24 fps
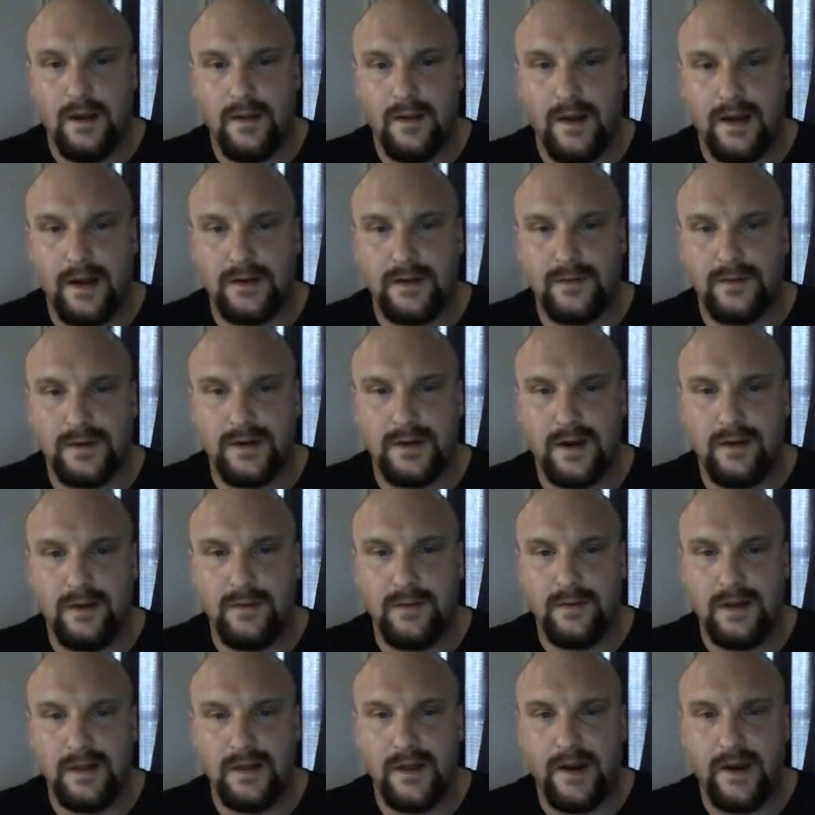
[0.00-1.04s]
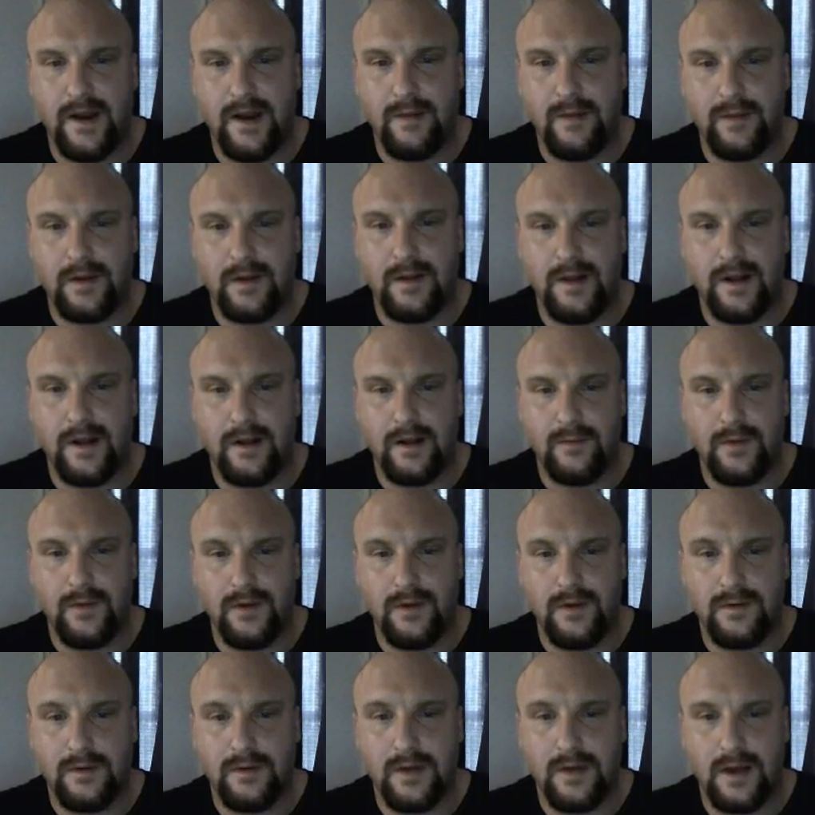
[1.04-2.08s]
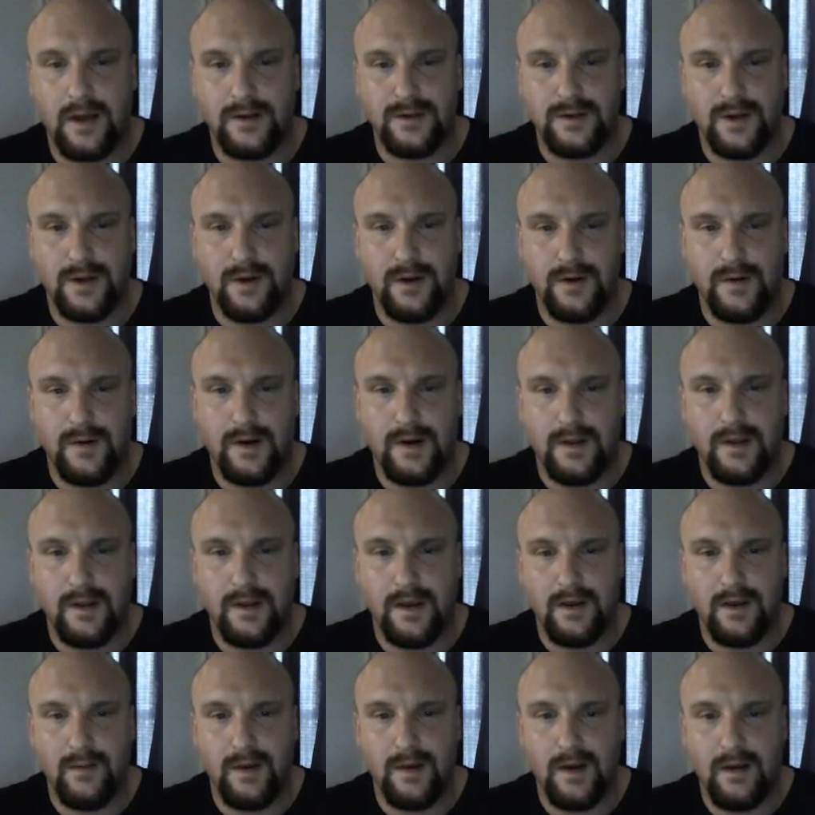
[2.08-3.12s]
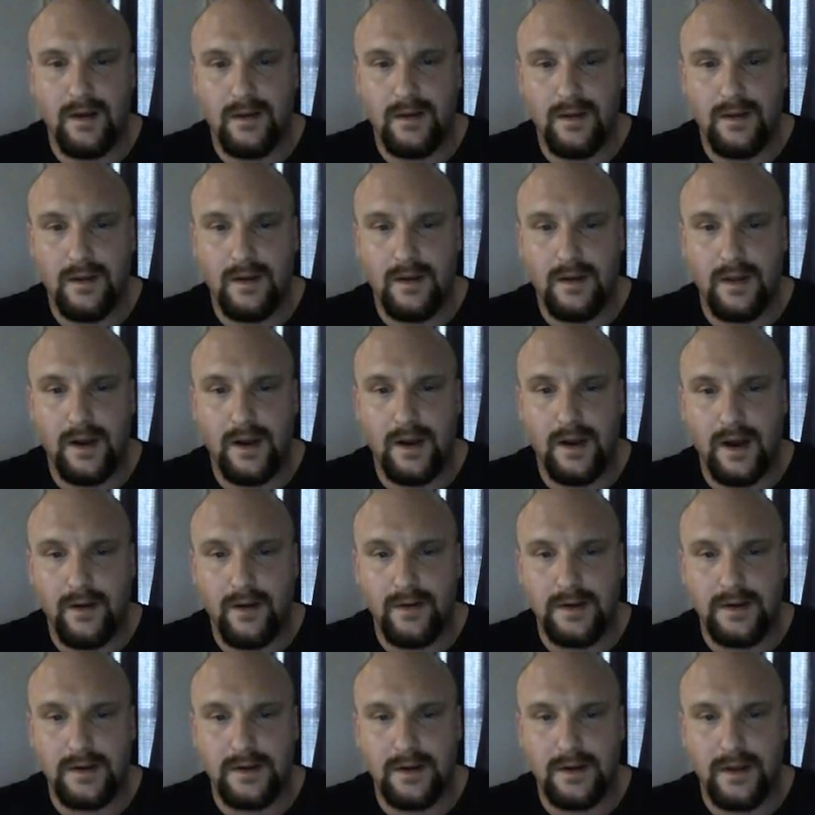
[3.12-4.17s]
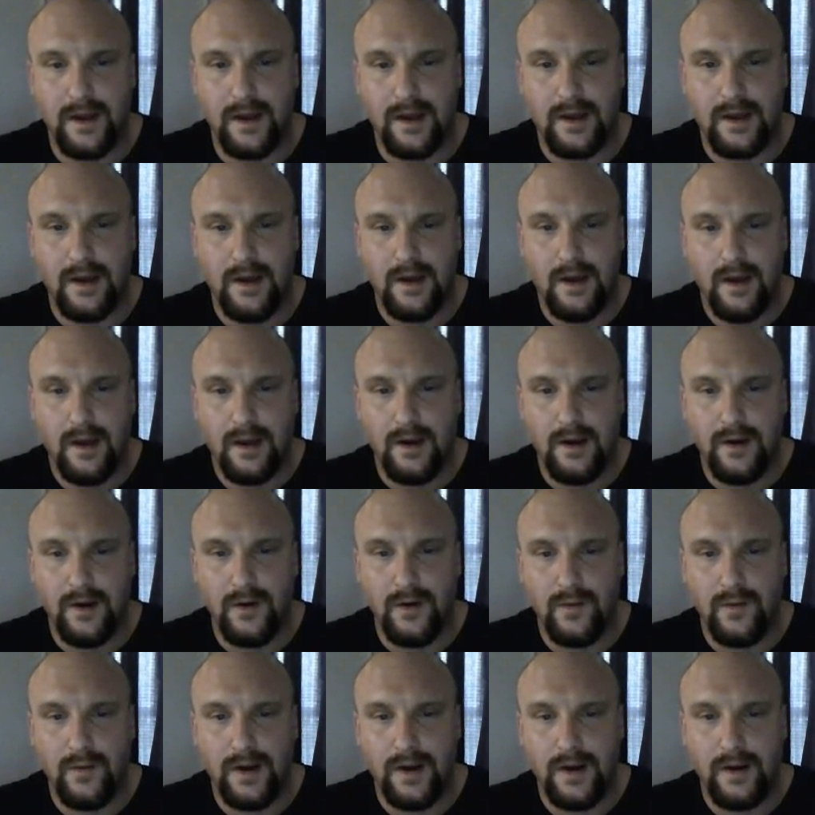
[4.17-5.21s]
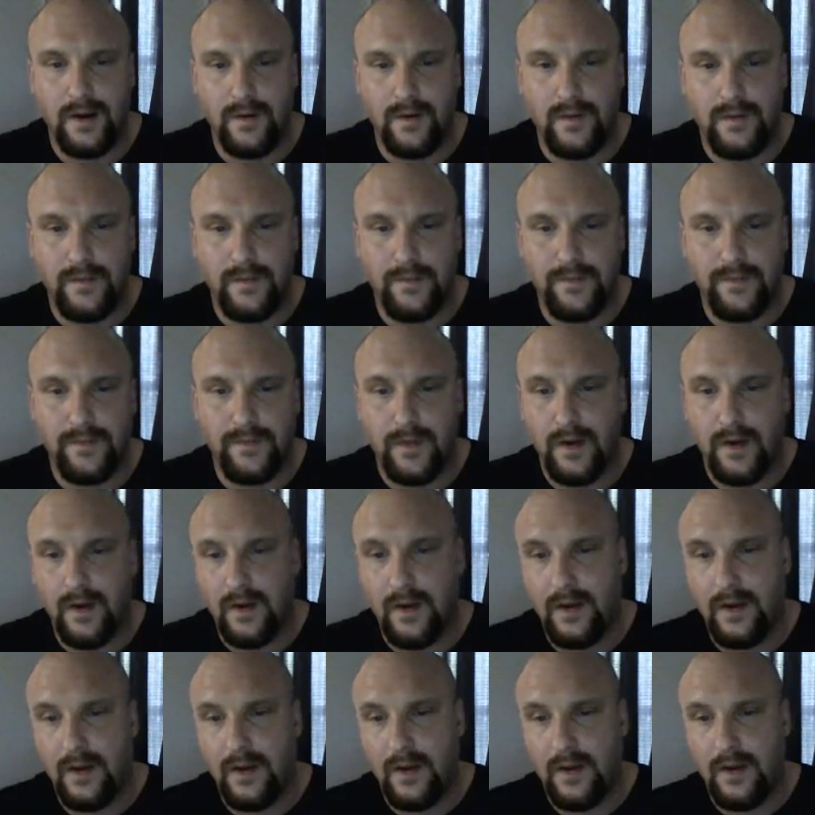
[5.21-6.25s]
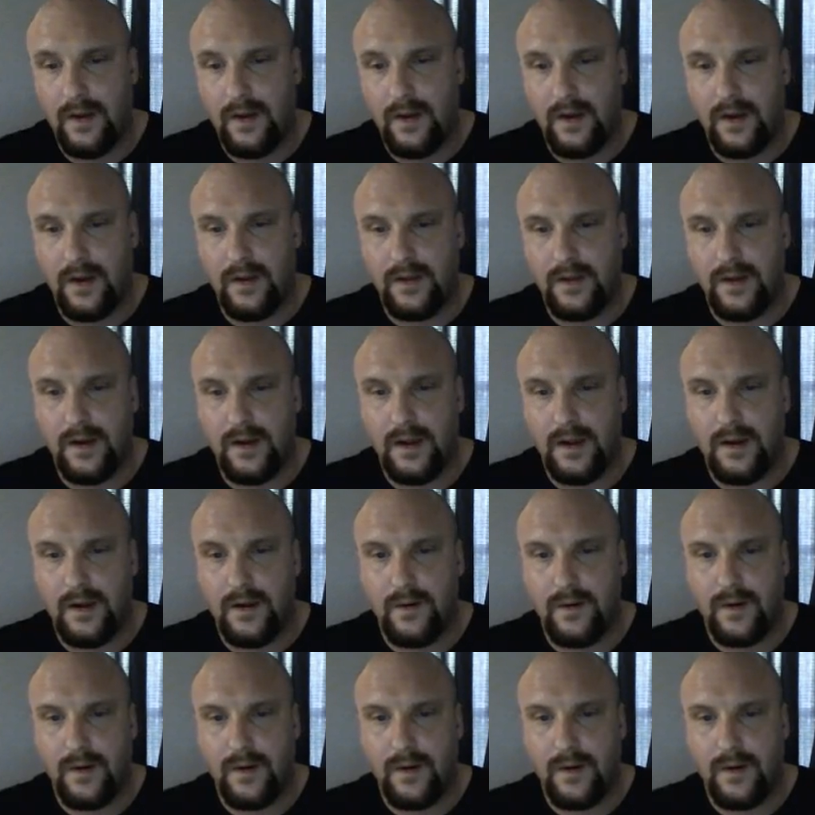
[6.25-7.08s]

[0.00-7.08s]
That's what's going to be lit up and clickable. I'll show you on the email. And then I always click New Window, and then hit